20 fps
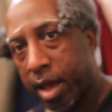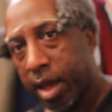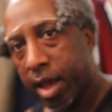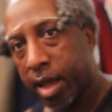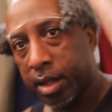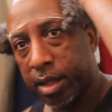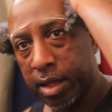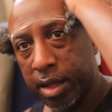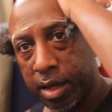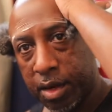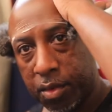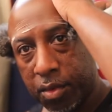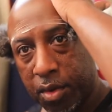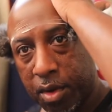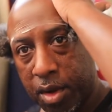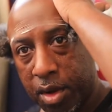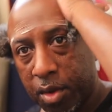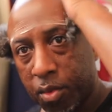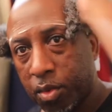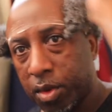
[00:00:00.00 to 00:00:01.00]
and later
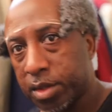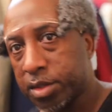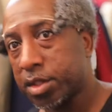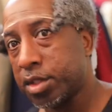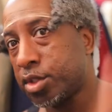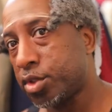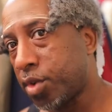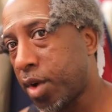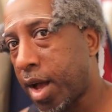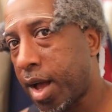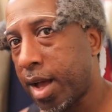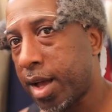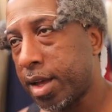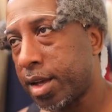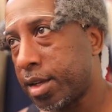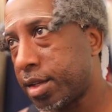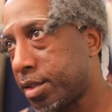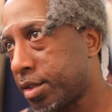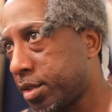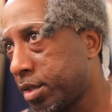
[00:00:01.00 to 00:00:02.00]
on, once it
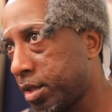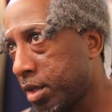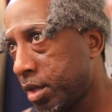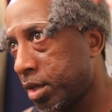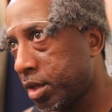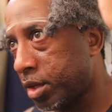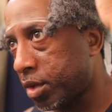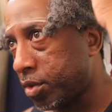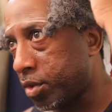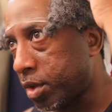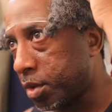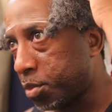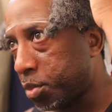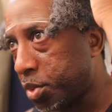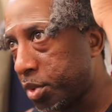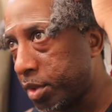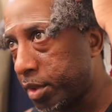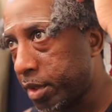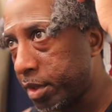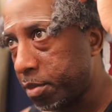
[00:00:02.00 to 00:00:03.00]
dries, you can
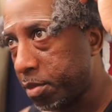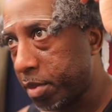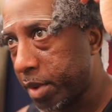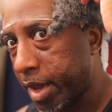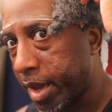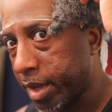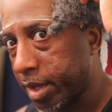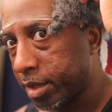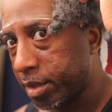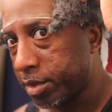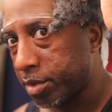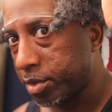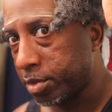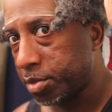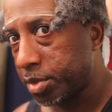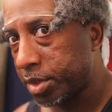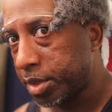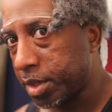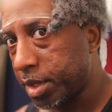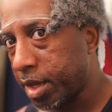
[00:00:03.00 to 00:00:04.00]
pull it back a little
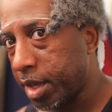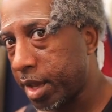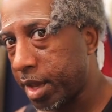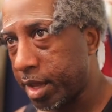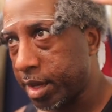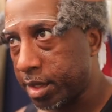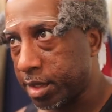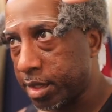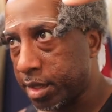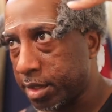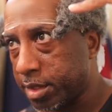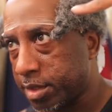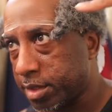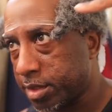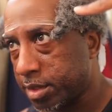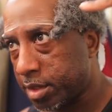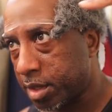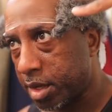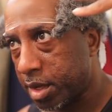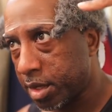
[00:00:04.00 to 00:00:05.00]
bit and it's
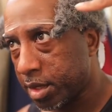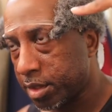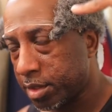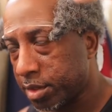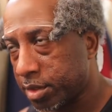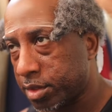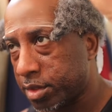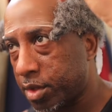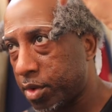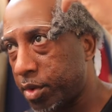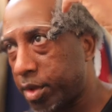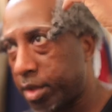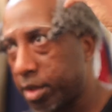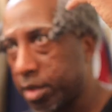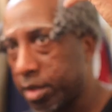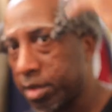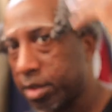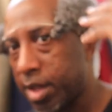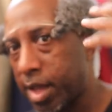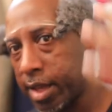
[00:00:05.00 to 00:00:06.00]
stuck, so it
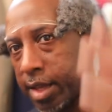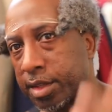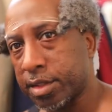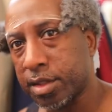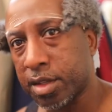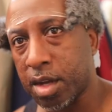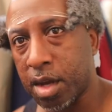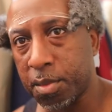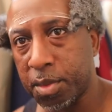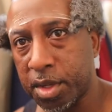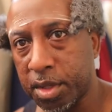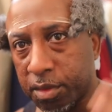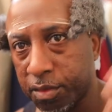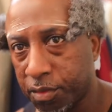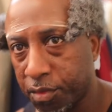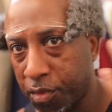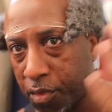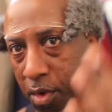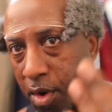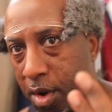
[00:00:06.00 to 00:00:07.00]
looks like it's coming
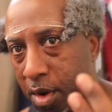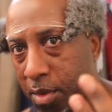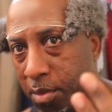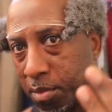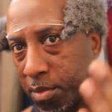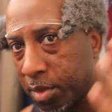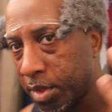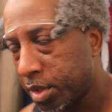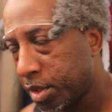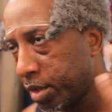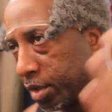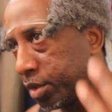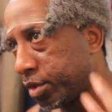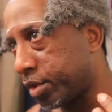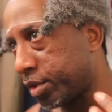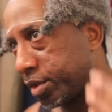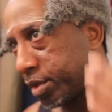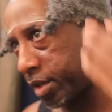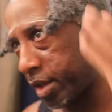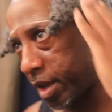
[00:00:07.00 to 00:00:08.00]
from
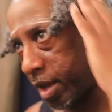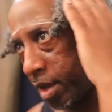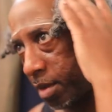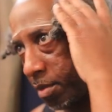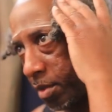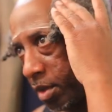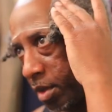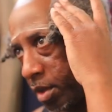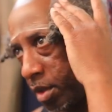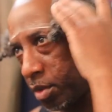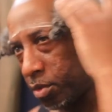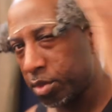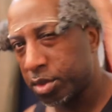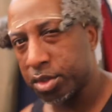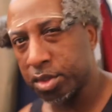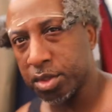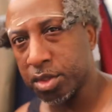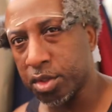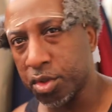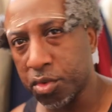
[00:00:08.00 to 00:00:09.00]
your scalp, which
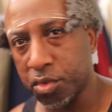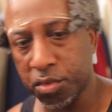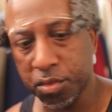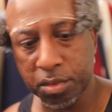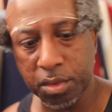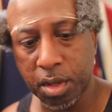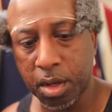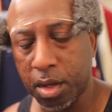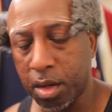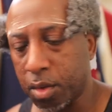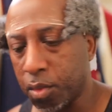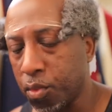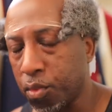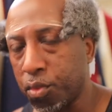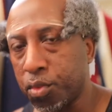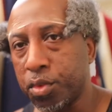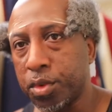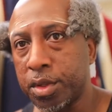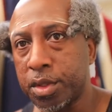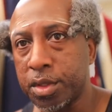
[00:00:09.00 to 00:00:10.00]
is a
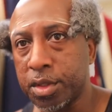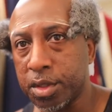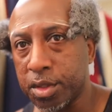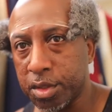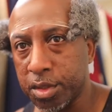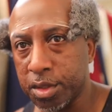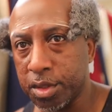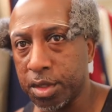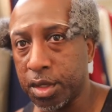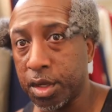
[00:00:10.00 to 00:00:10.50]
really good